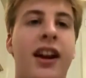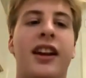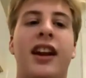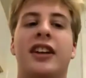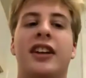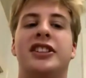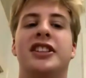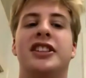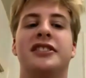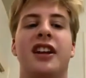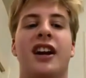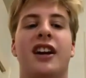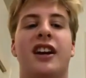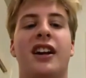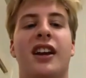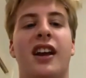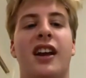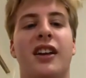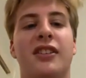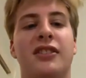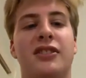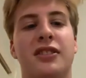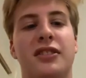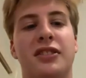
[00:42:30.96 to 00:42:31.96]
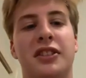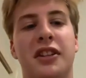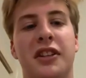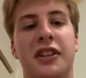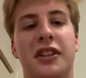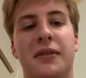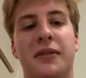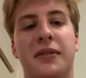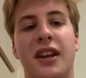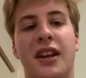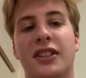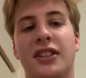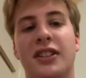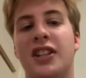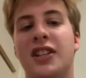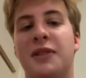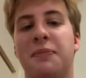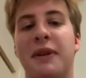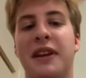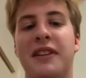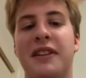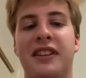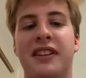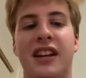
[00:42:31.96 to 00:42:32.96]
she's not going to answer. She's She's
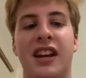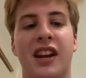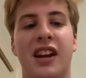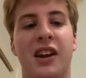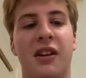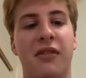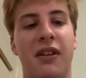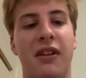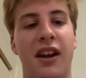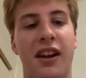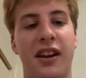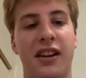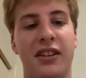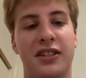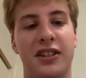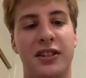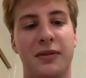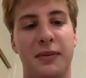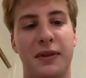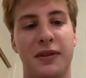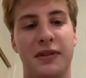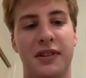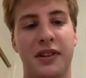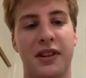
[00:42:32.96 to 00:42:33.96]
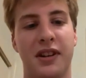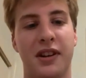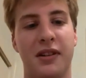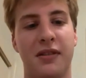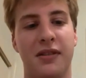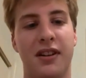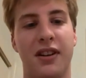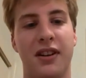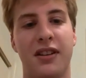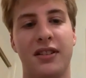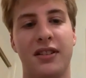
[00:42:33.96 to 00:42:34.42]
busy getting ready. She's busy getting. All ready. good.